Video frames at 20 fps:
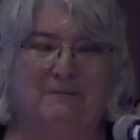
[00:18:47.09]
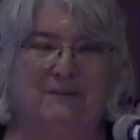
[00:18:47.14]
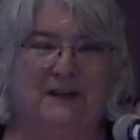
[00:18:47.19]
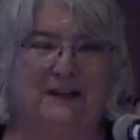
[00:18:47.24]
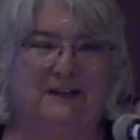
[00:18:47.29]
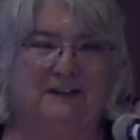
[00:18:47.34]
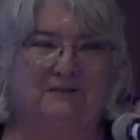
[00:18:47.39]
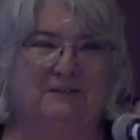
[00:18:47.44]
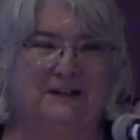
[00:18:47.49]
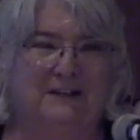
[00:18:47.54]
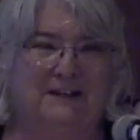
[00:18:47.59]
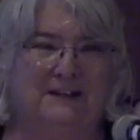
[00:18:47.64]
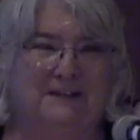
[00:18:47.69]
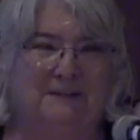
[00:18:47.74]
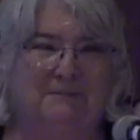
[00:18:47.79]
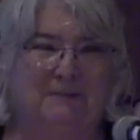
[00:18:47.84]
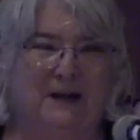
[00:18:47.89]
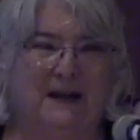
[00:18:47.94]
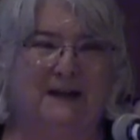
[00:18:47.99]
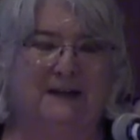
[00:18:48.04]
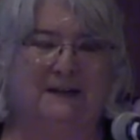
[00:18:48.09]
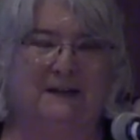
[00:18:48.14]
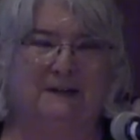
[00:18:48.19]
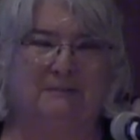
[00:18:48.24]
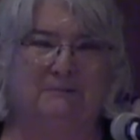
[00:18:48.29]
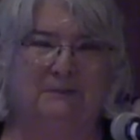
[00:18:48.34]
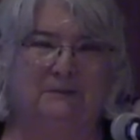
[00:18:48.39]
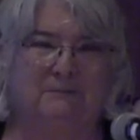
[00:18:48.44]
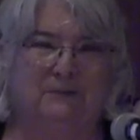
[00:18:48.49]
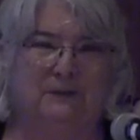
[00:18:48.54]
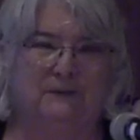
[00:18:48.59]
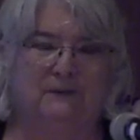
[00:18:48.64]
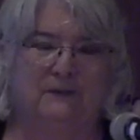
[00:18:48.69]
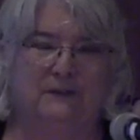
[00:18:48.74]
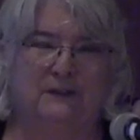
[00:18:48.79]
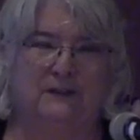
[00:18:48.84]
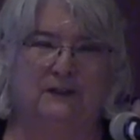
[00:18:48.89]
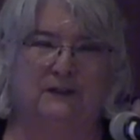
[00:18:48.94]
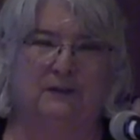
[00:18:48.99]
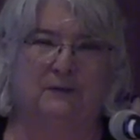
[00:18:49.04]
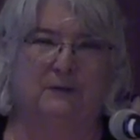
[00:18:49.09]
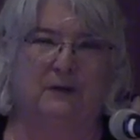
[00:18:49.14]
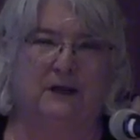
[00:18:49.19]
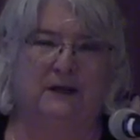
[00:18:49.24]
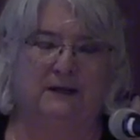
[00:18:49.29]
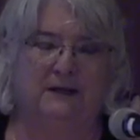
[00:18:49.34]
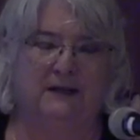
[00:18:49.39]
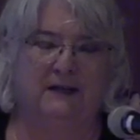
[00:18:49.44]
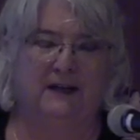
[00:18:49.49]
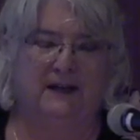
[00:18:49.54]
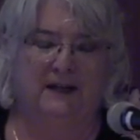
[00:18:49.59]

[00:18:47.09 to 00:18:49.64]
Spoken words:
they get ready to pack up and move to Hawaii,